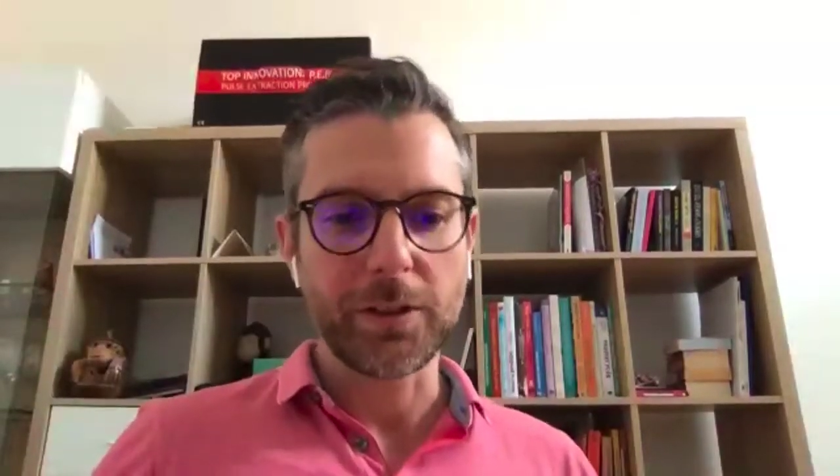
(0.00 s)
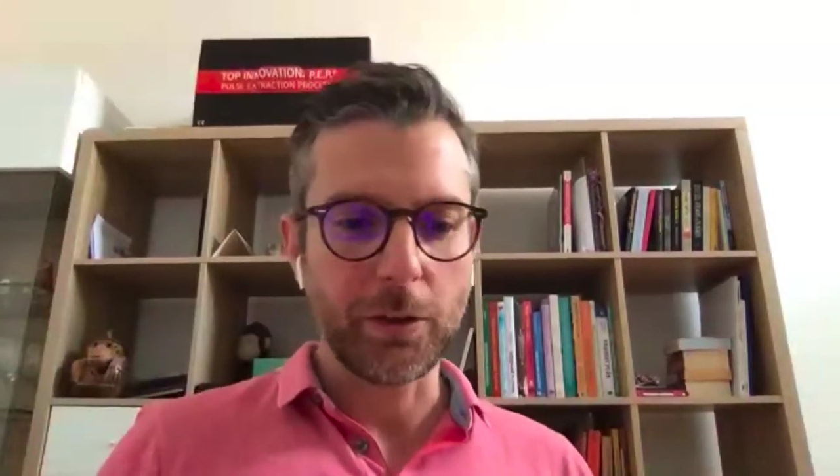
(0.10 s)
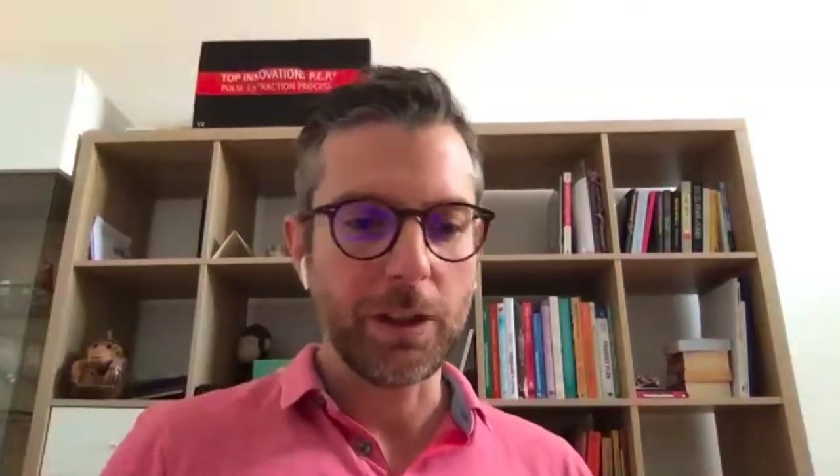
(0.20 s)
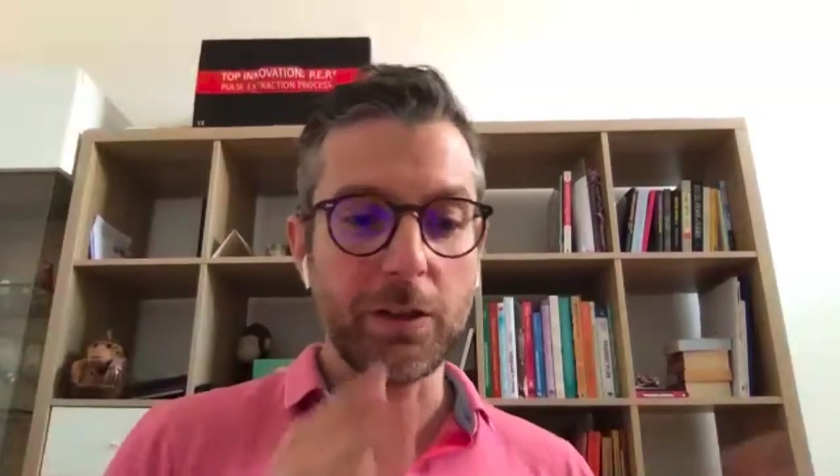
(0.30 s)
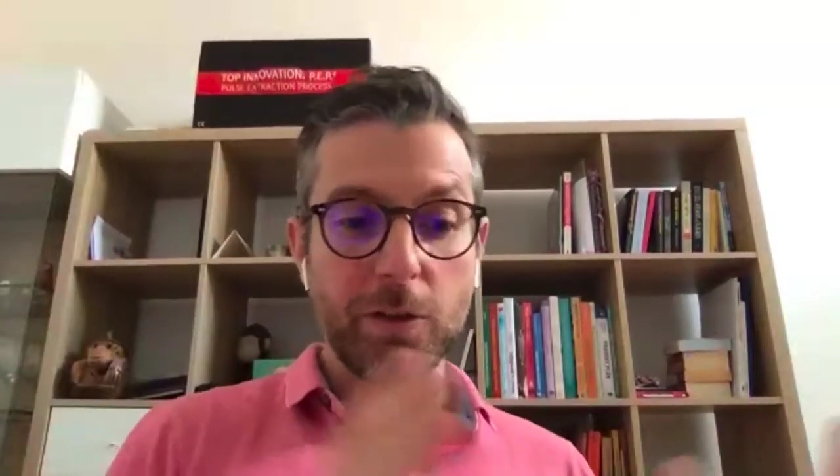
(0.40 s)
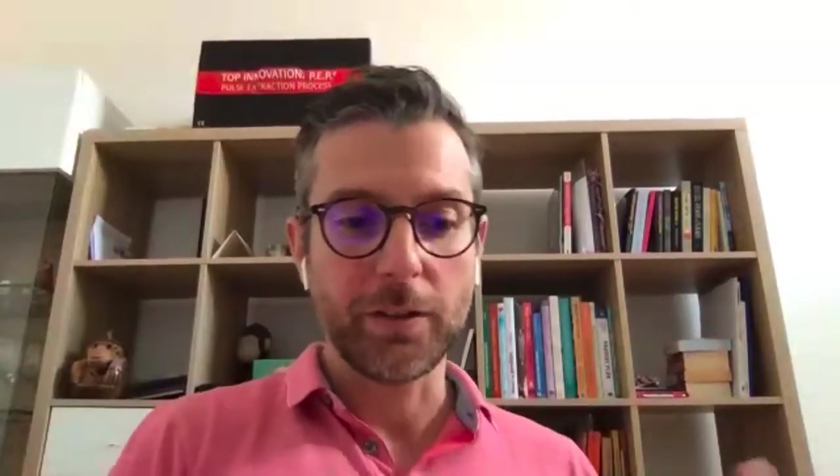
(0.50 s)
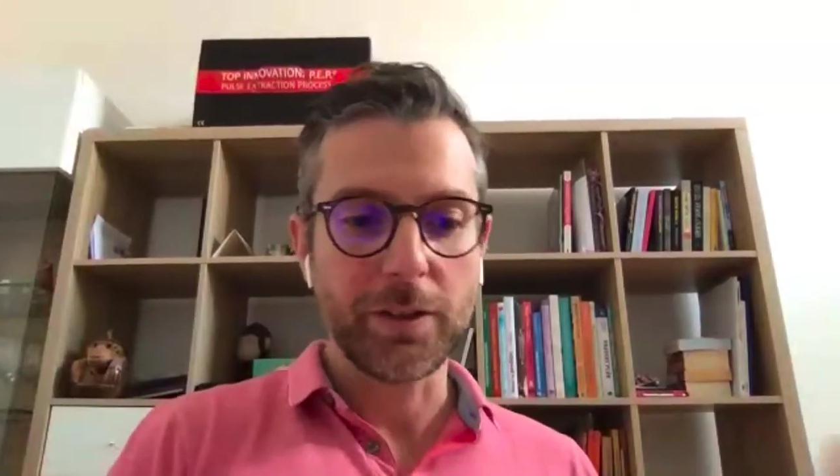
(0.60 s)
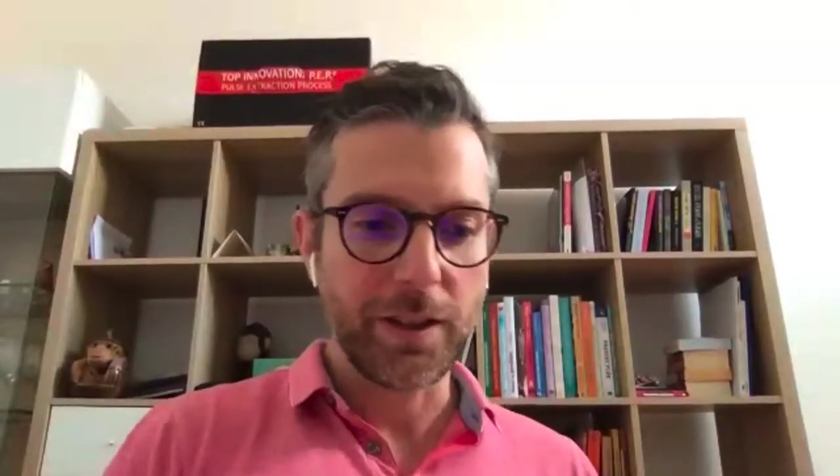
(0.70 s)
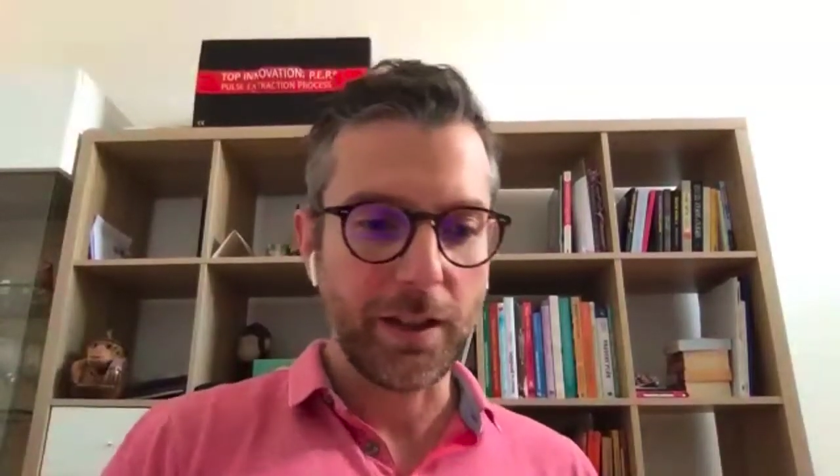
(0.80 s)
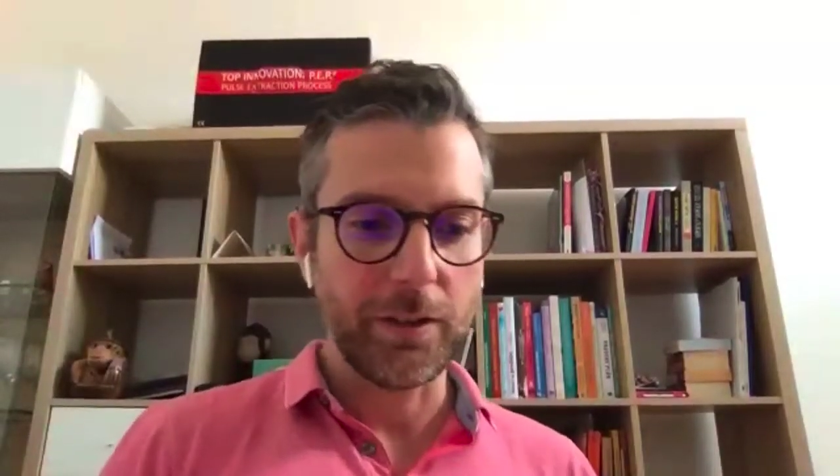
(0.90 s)
So you need to
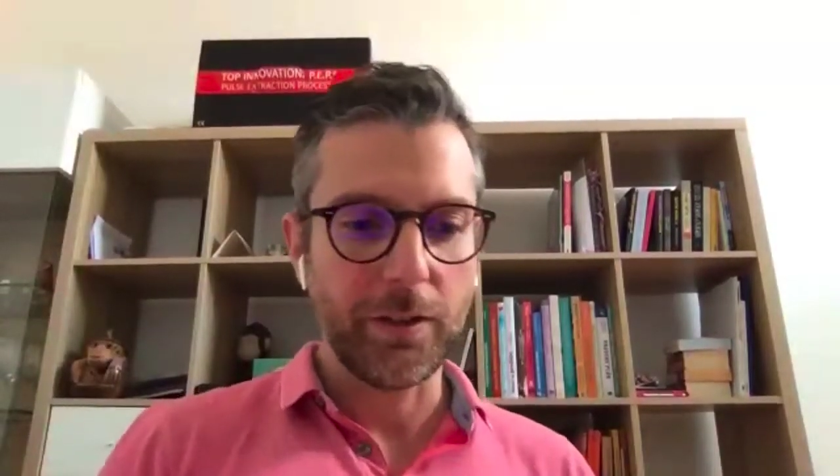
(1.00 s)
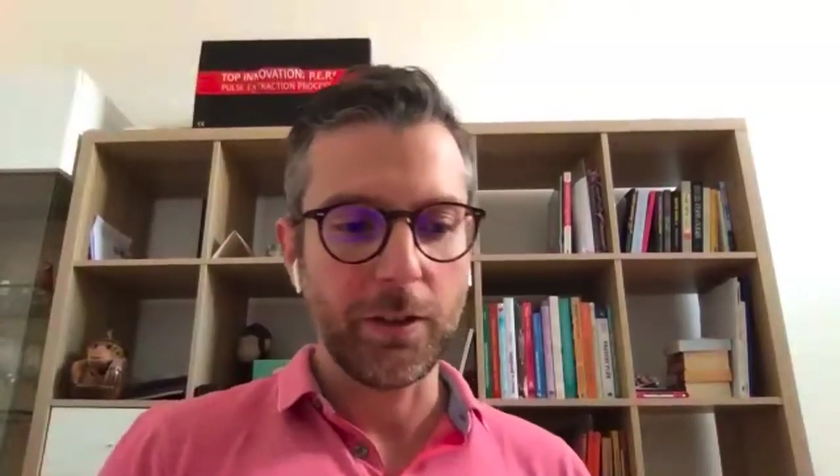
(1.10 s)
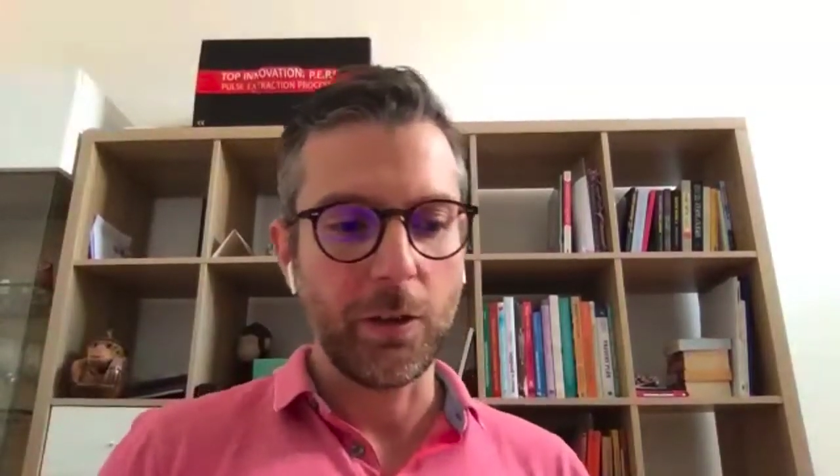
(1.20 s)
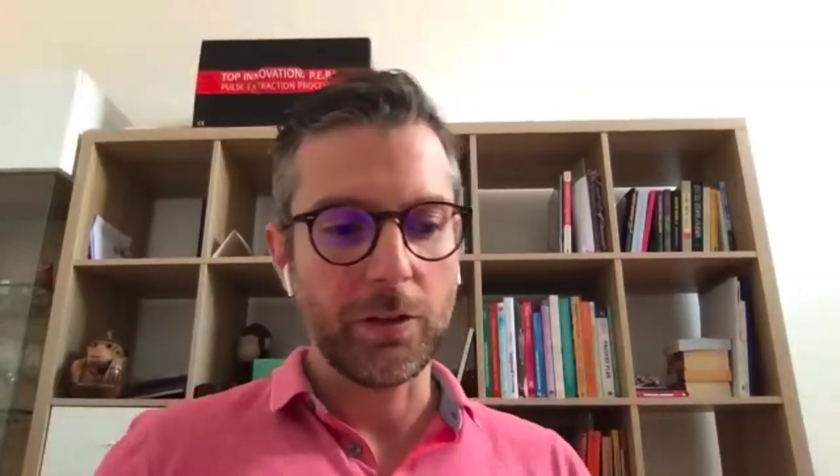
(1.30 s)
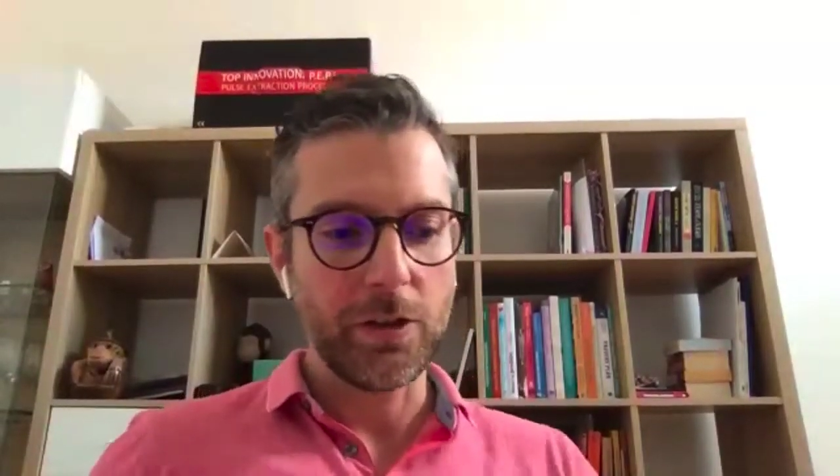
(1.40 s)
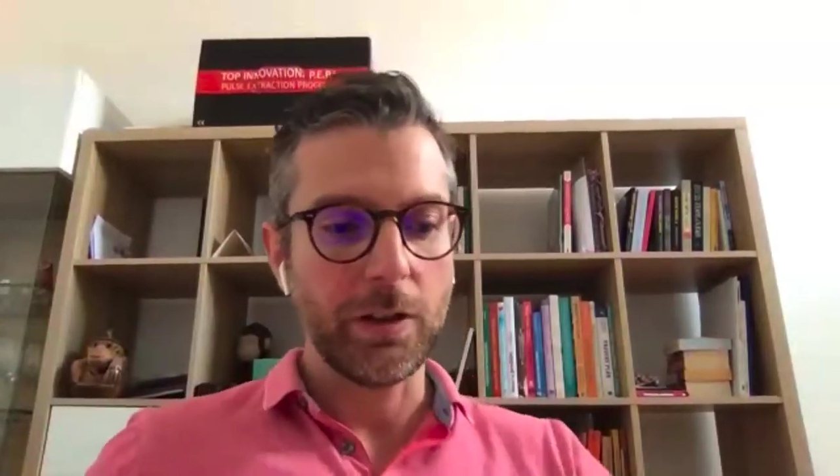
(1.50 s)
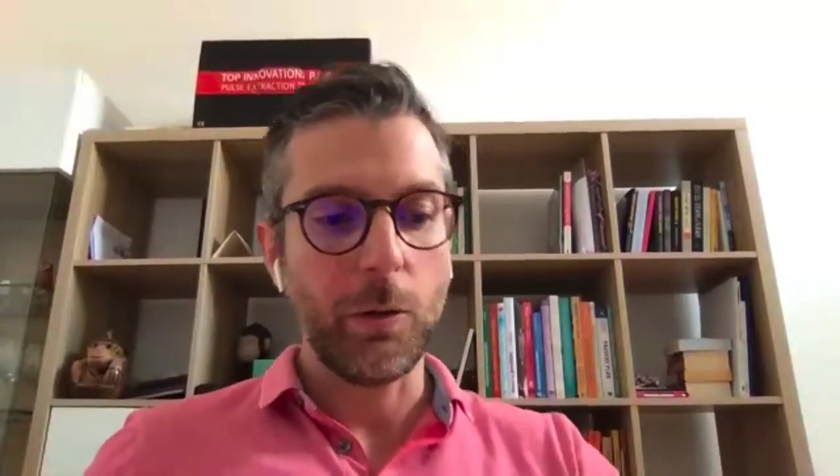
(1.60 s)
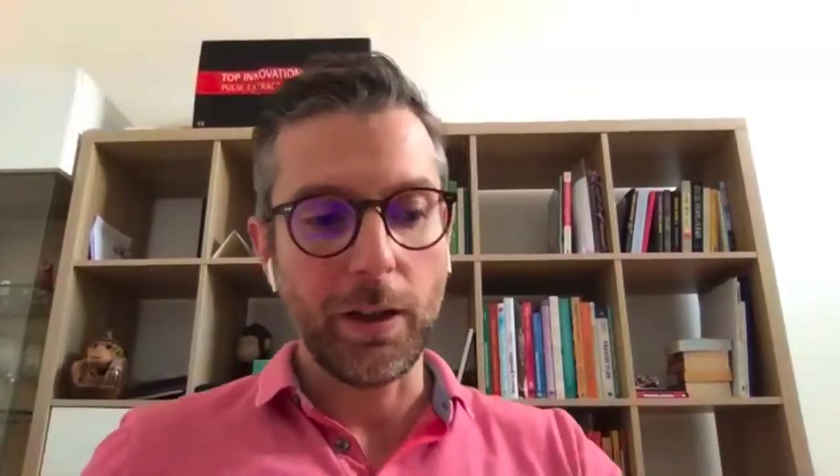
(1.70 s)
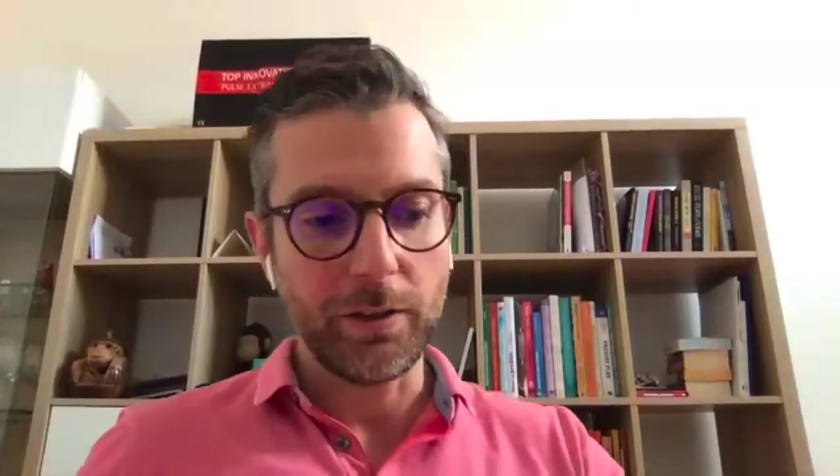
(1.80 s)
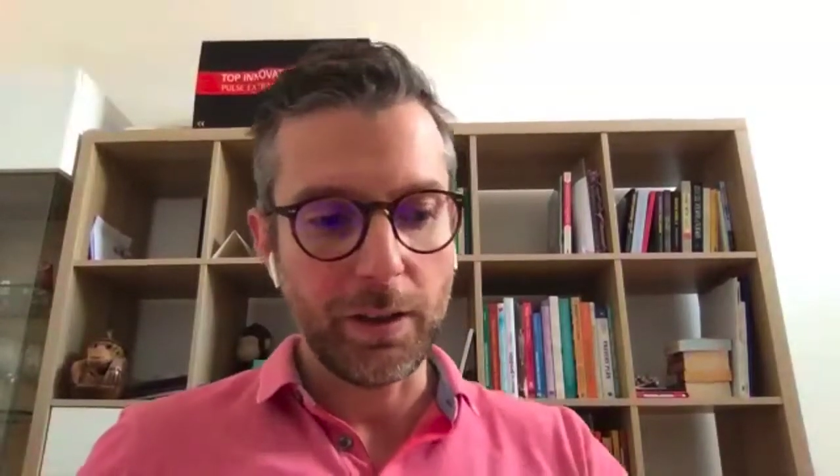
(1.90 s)
understand technology
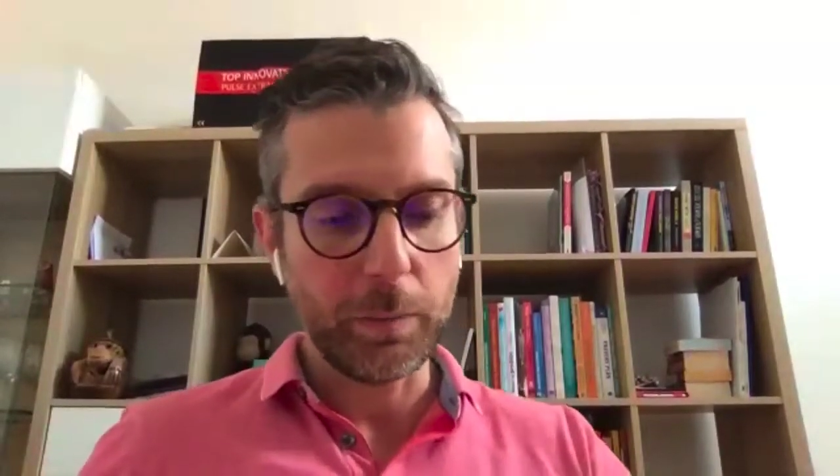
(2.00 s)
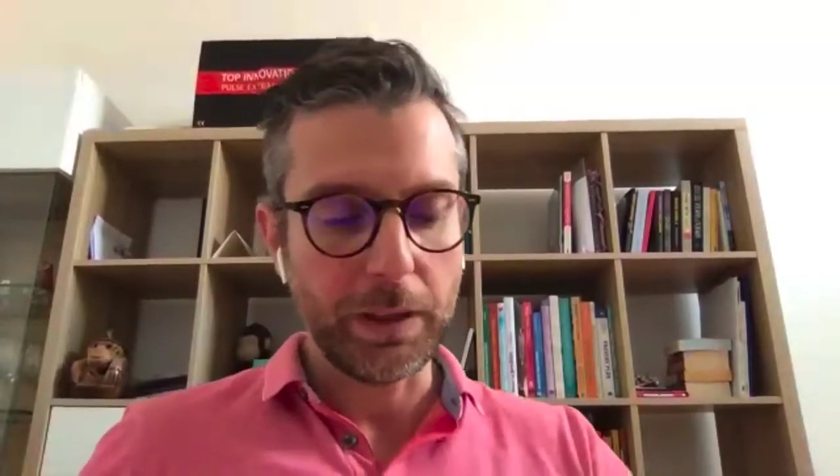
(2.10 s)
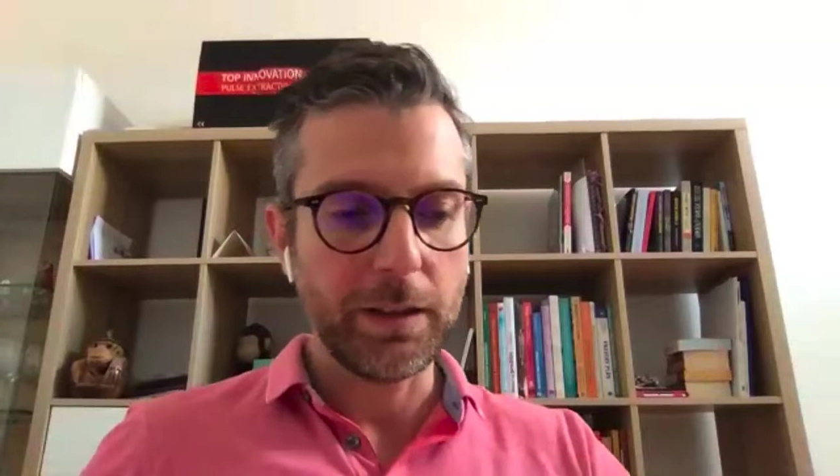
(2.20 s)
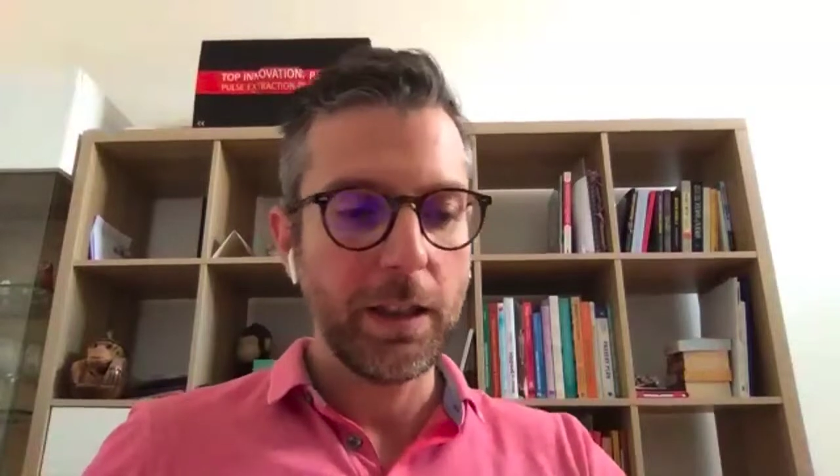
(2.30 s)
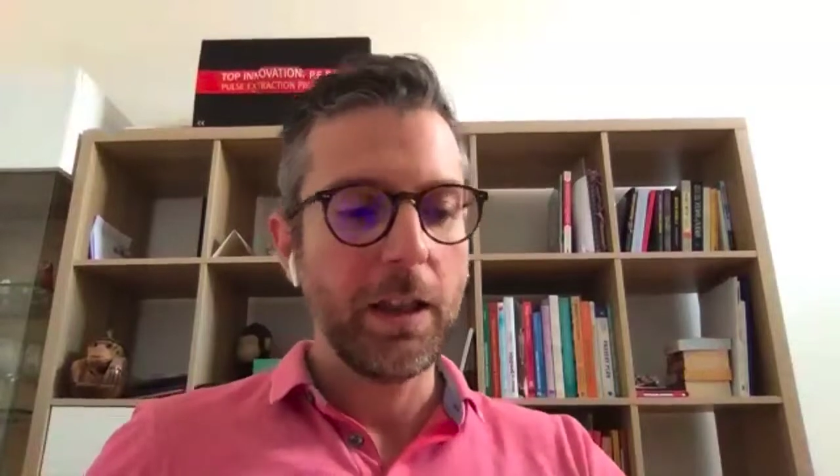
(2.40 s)
quite deeply,